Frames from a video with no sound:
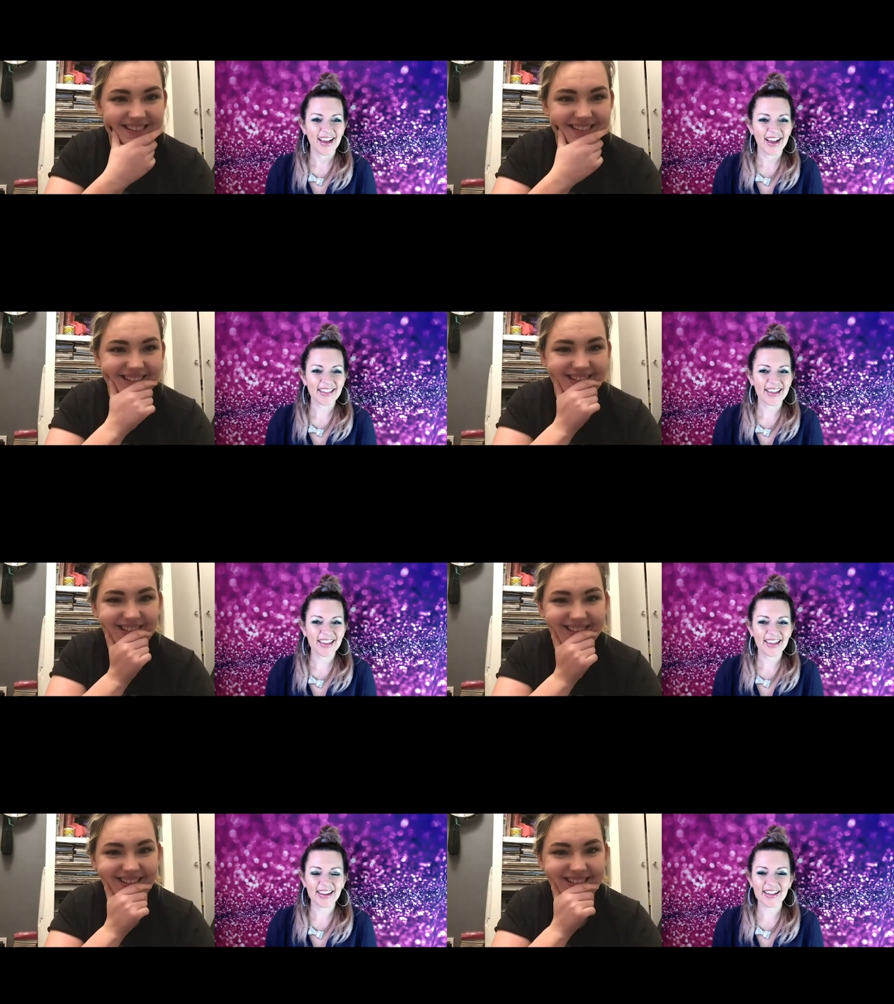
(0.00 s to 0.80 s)
Speaker 1: I
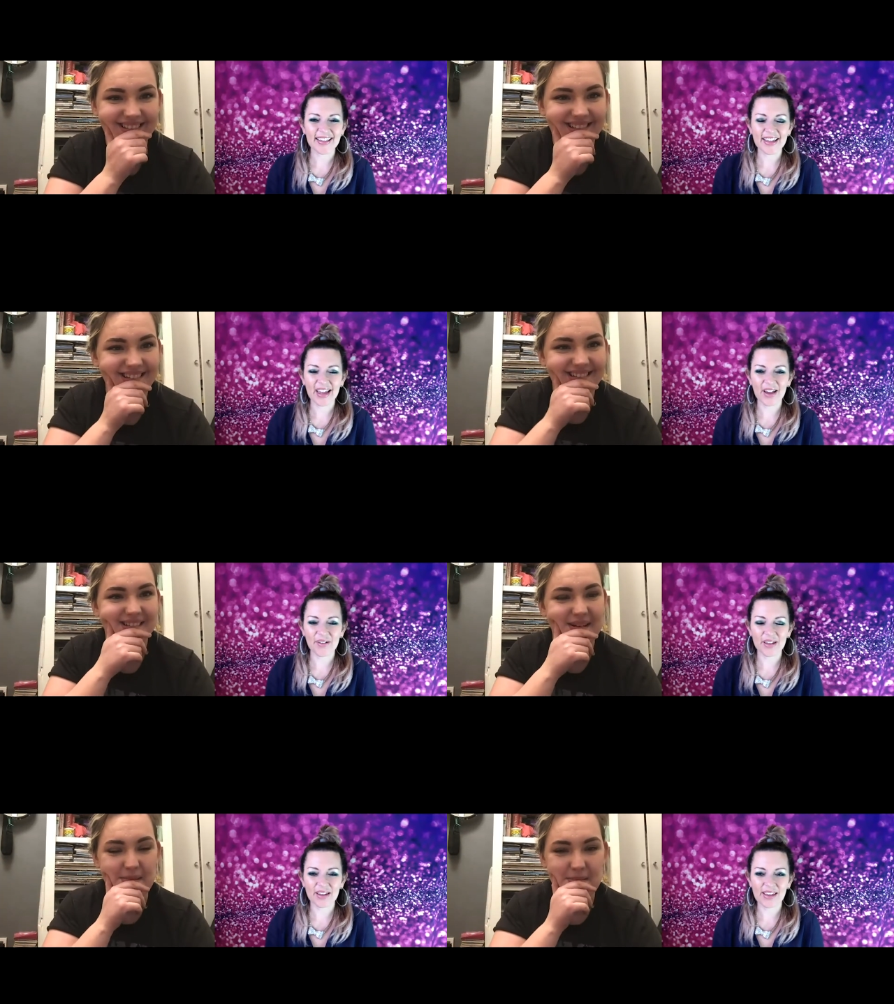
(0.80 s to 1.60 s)
like it. I like how
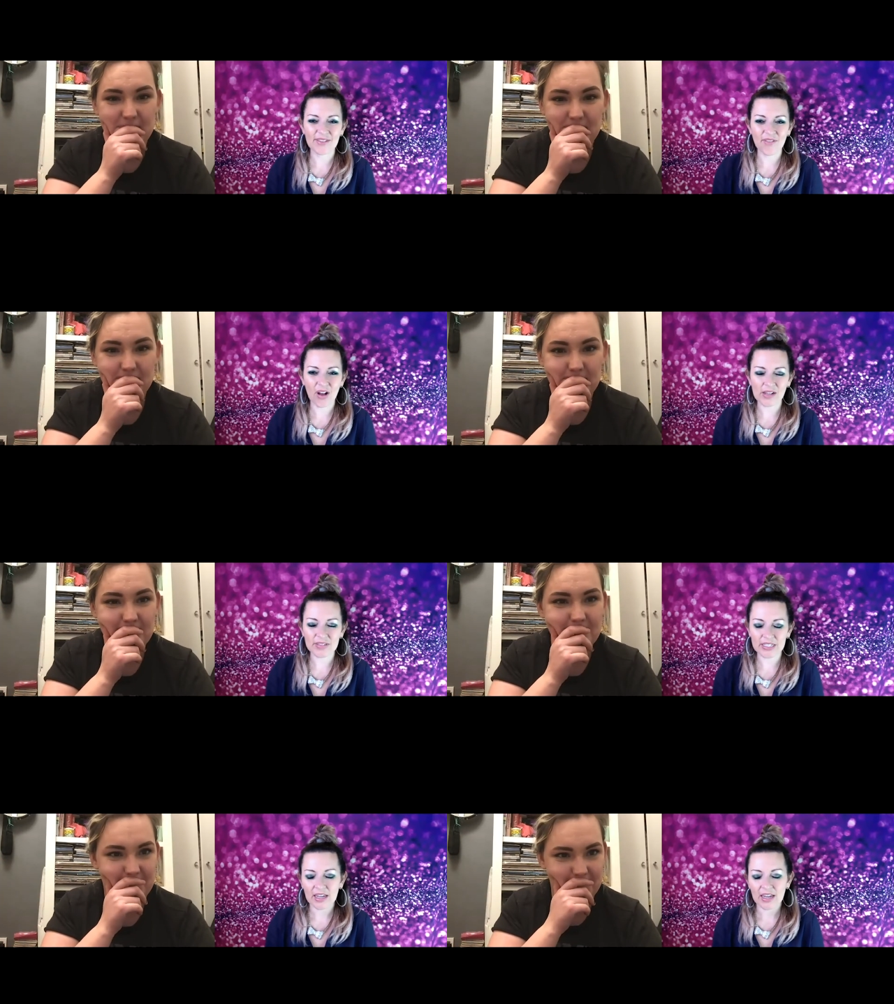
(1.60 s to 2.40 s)
it evolved.
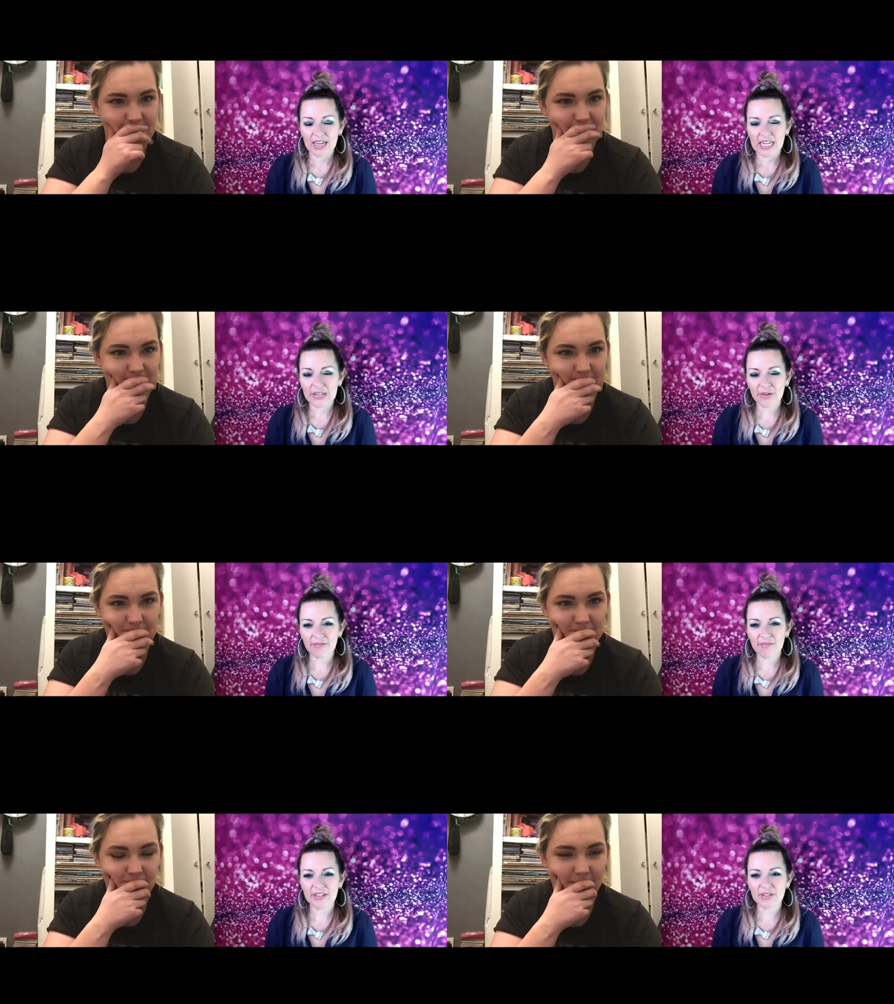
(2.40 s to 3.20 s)
And you know what I
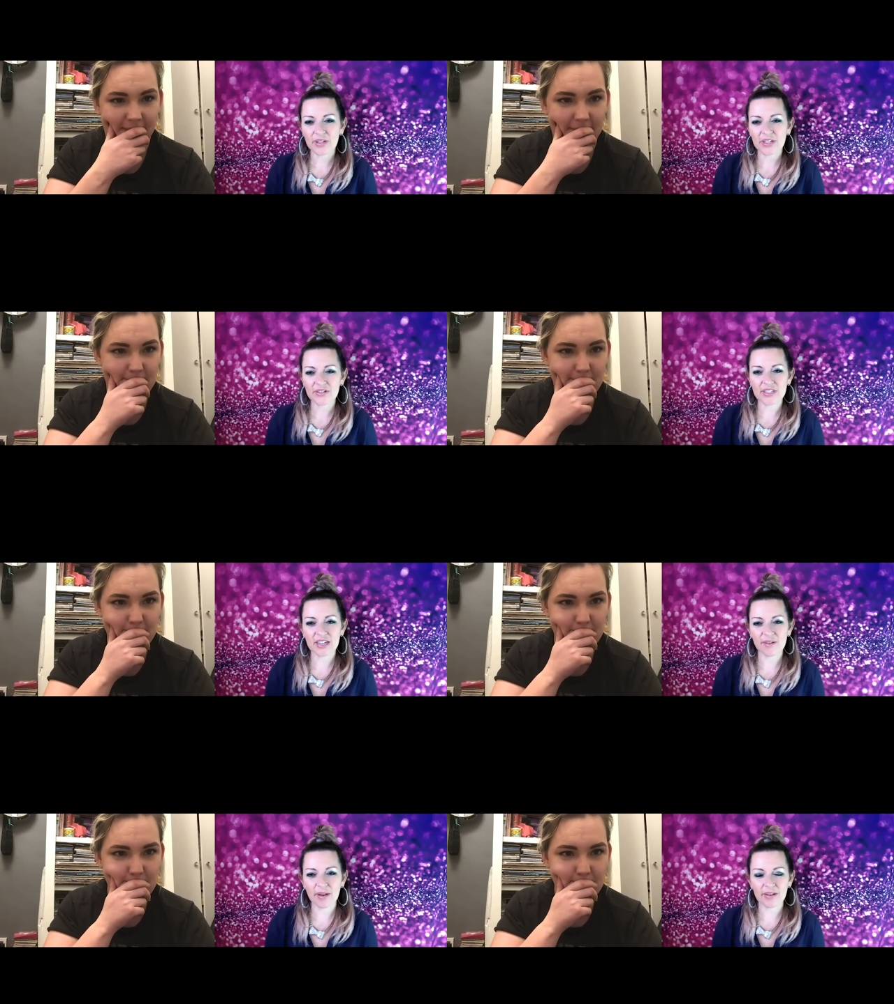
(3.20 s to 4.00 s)
find so interesting
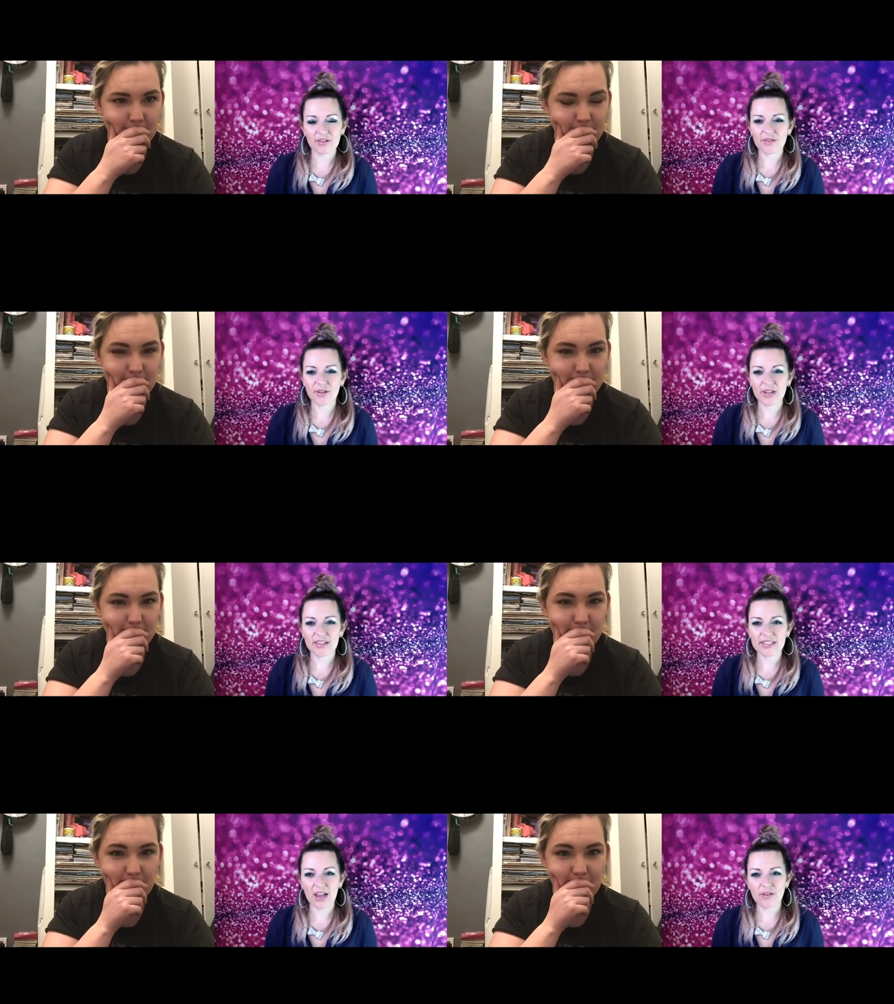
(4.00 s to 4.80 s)
about your story
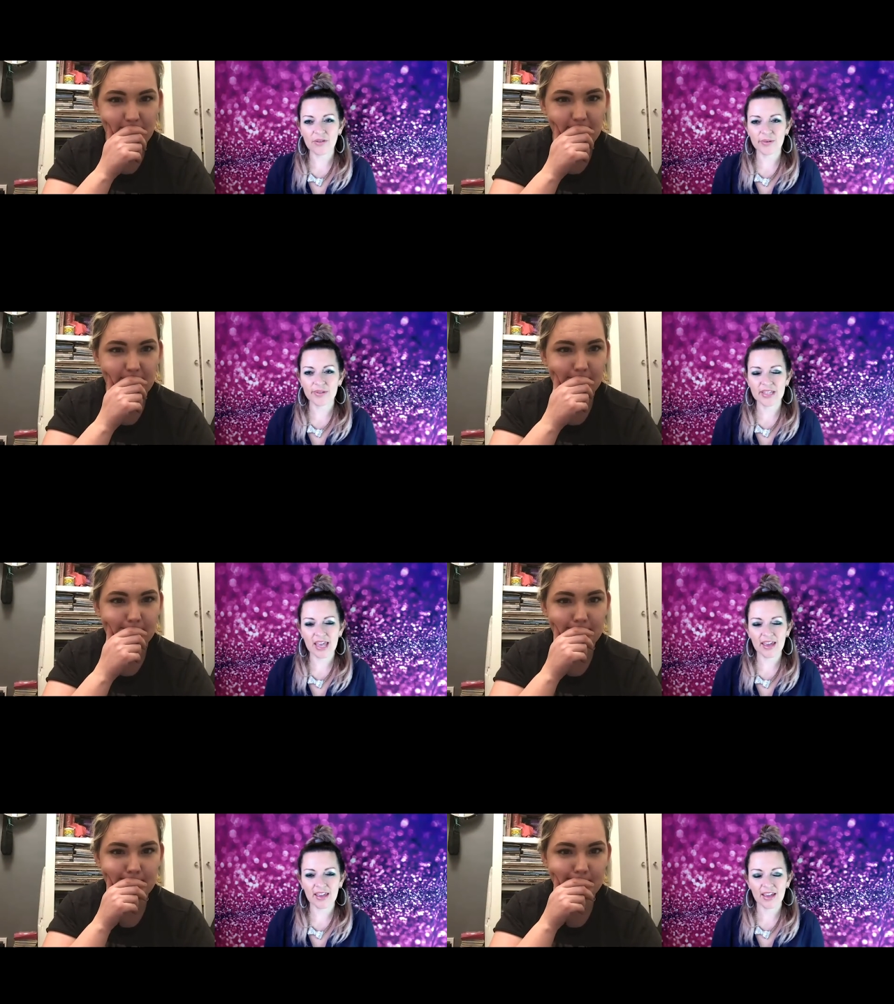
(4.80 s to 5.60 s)
is how you were
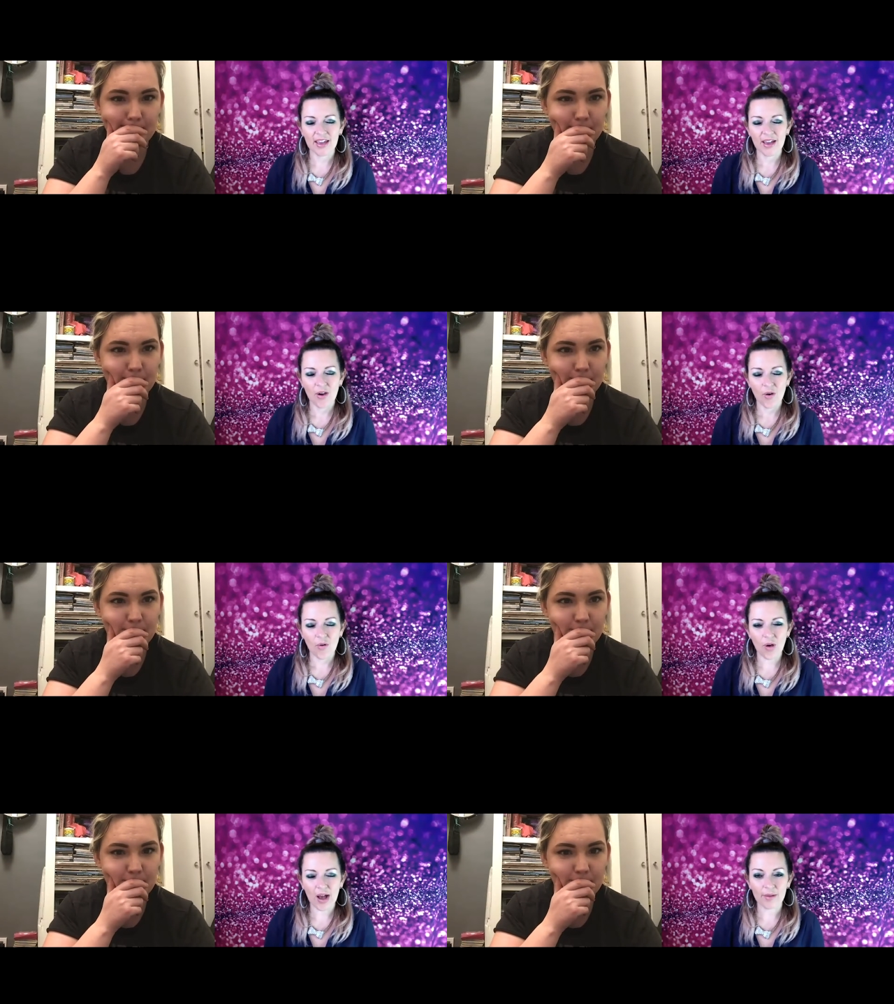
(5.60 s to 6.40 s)
saying
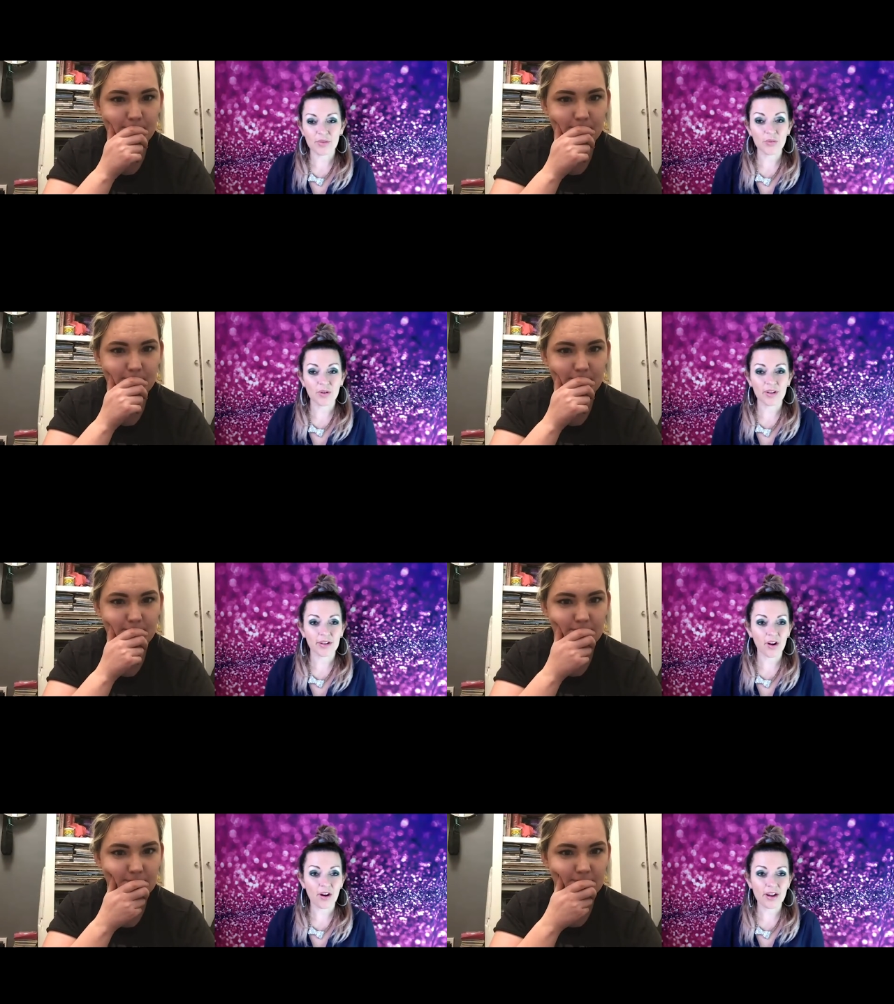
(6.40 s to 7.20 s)
um, you were in a
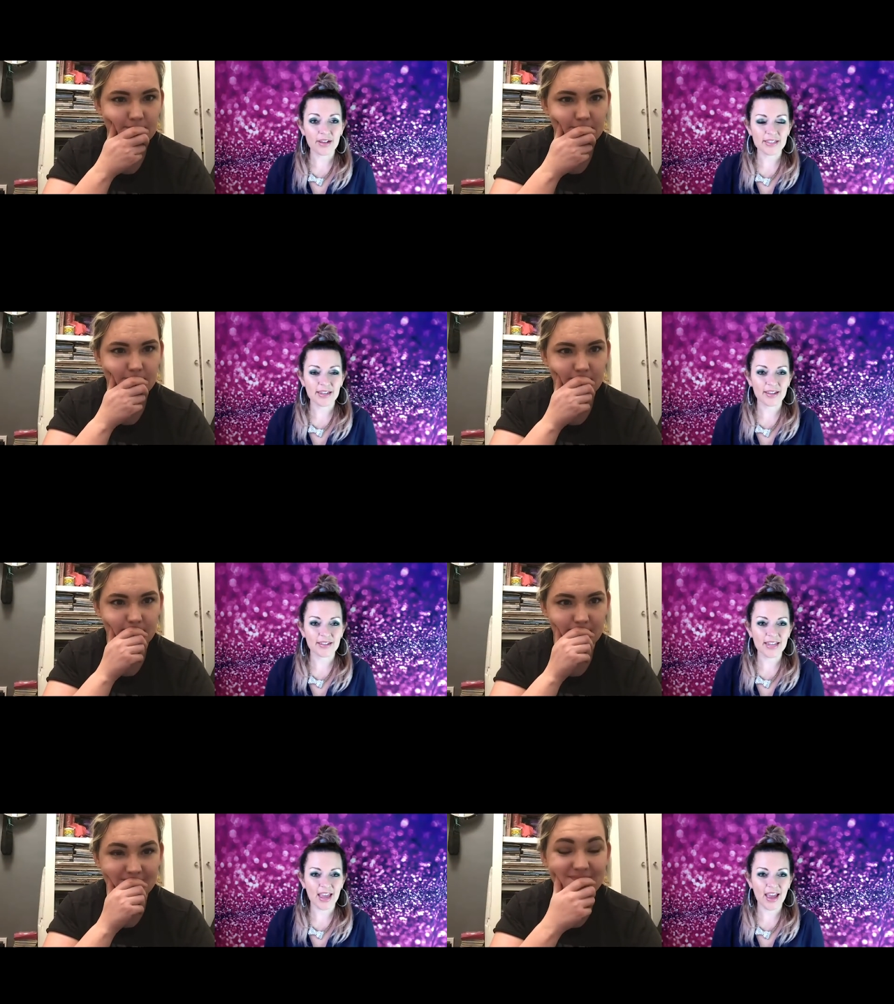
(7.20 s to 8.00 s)
car
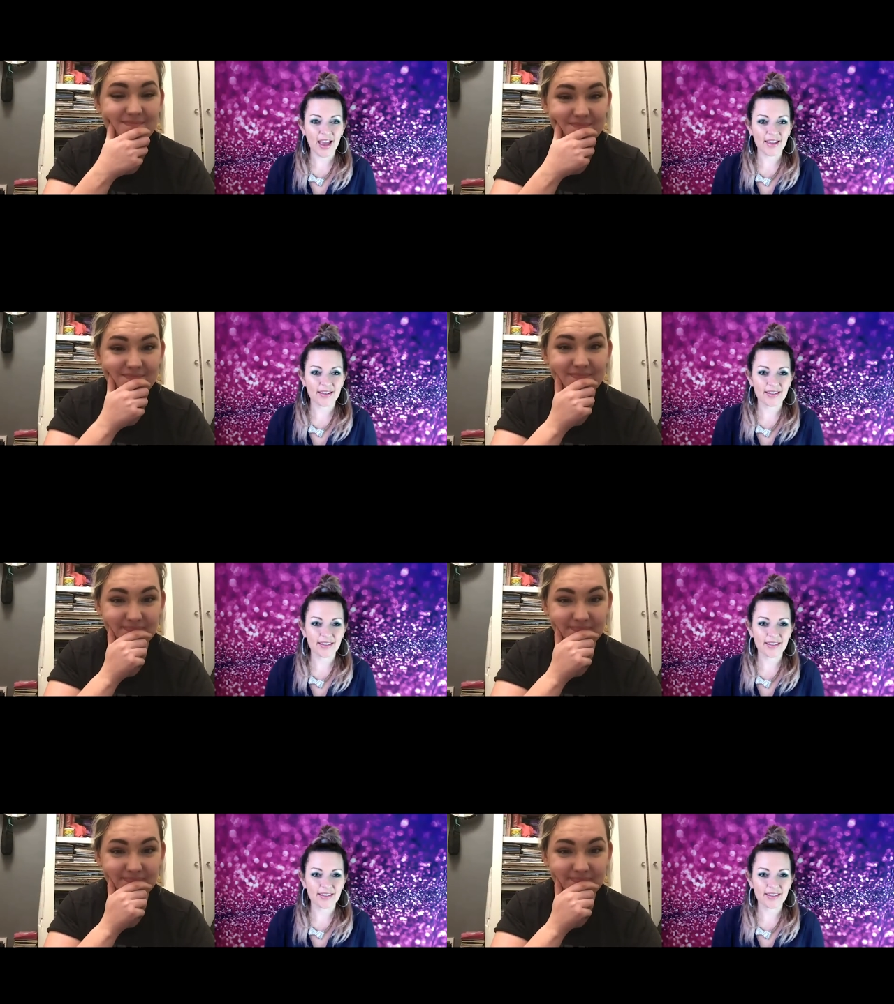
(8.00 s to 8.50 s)
accident and